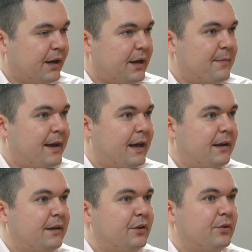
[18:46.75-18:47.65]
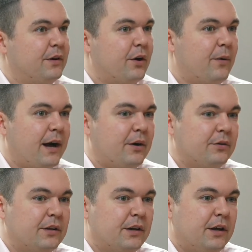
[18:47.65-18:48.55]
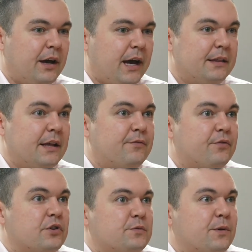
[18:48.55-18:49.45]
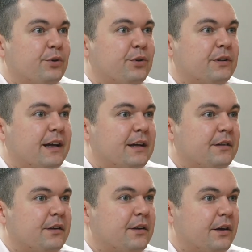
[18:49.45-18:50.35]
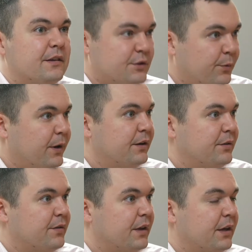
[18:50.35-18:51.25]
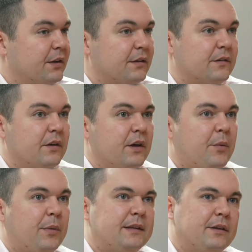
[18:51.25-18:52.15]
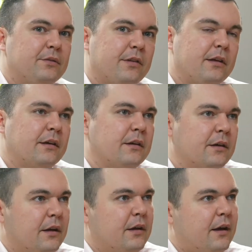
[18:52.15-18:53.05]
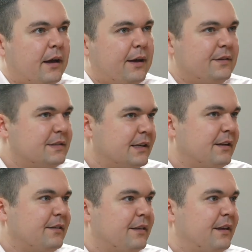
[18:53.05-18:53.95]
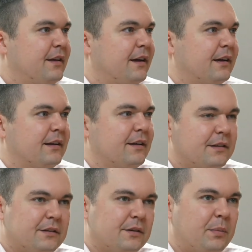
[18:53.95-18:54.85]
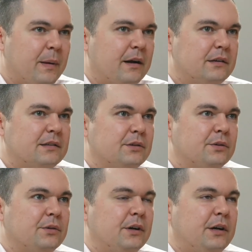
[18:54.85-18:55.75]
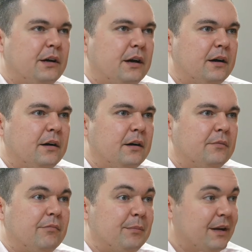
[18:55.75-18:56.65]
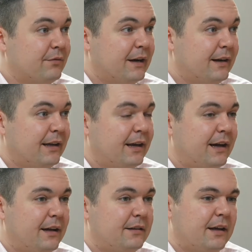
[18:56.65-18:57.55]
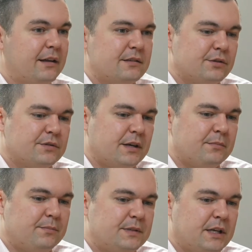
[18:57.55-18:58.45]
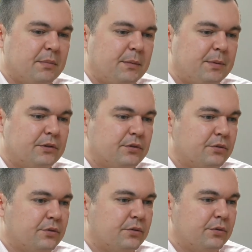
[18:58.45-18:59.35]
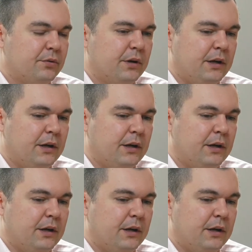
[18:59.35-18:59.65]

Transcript: It may you go out and that first one you looked at is the one you think is, but then you're thinking, I haven't seen anything. I got nothing to compare to. Um, I'm not ready yet. And so some some people do.